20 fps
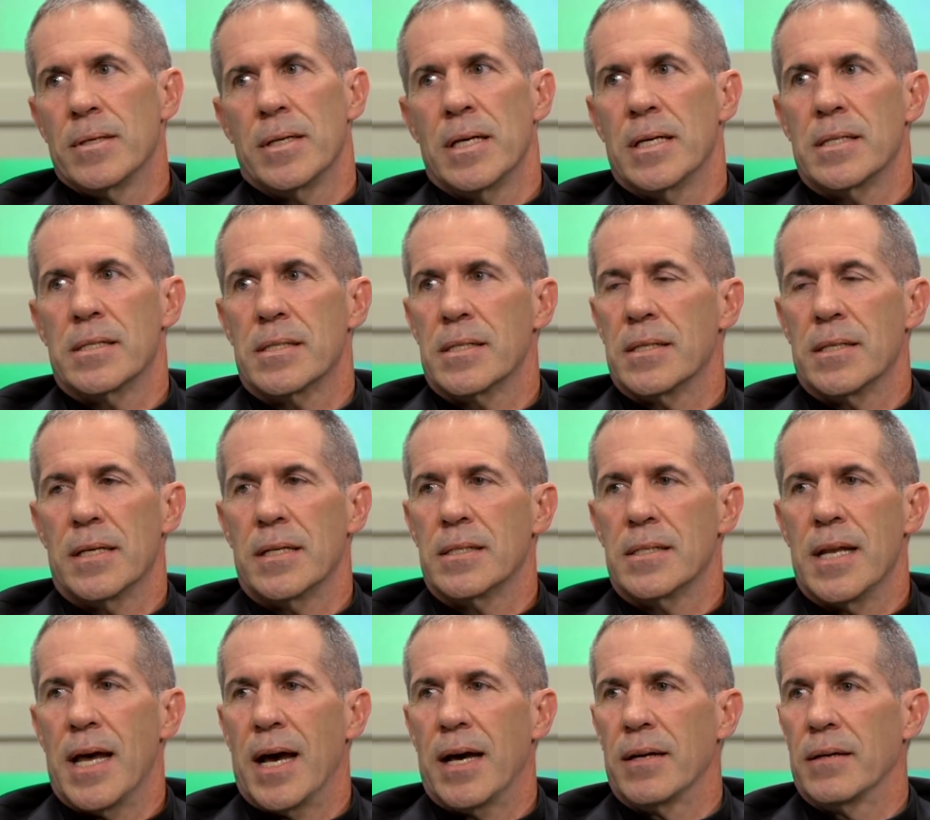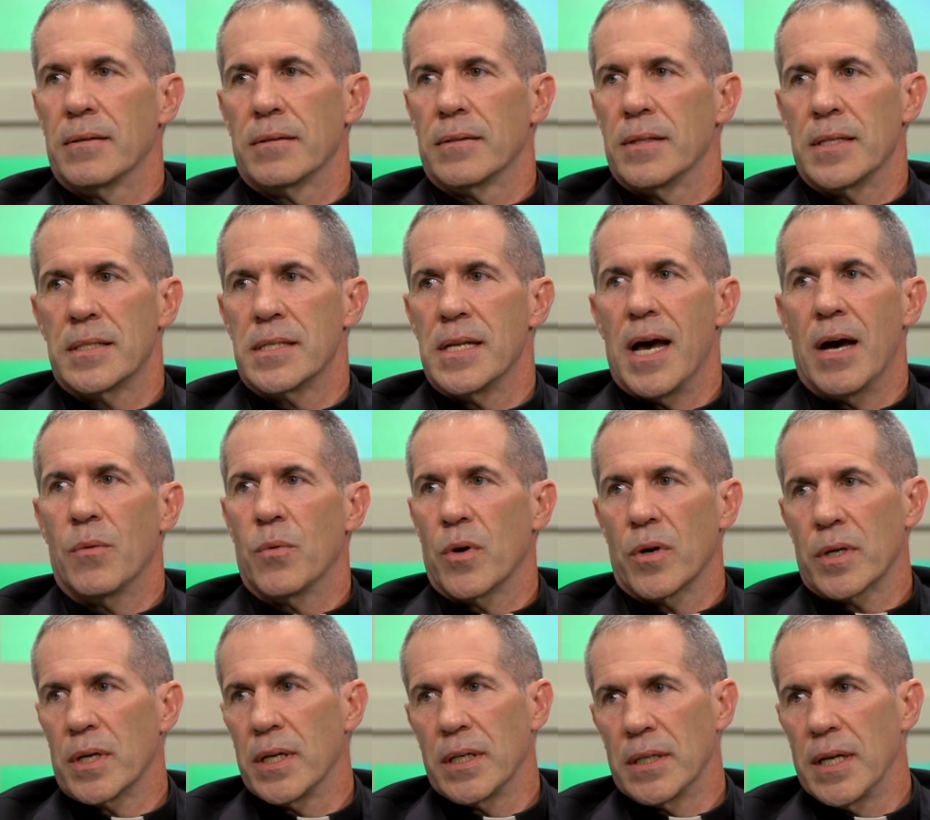is not
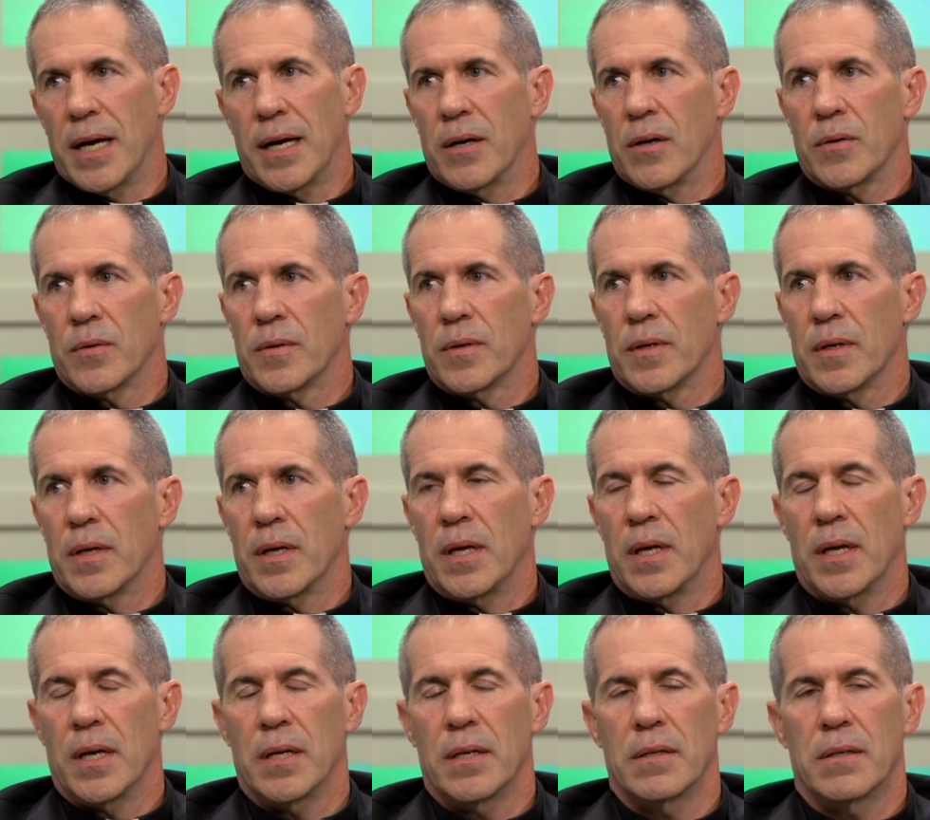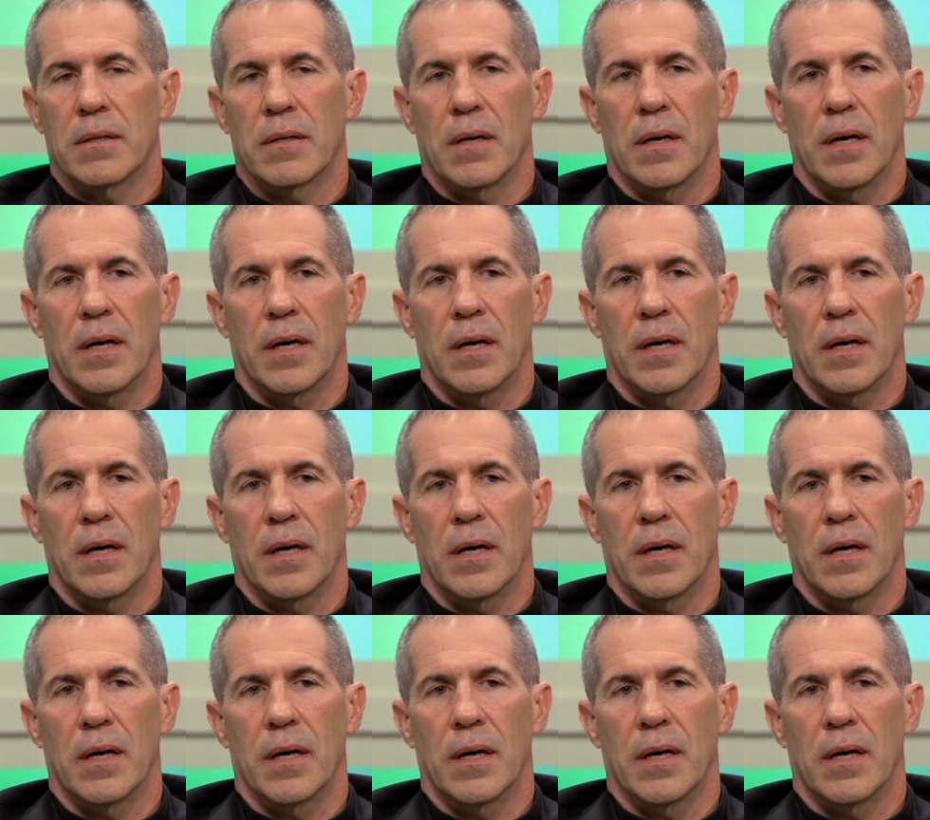working now, and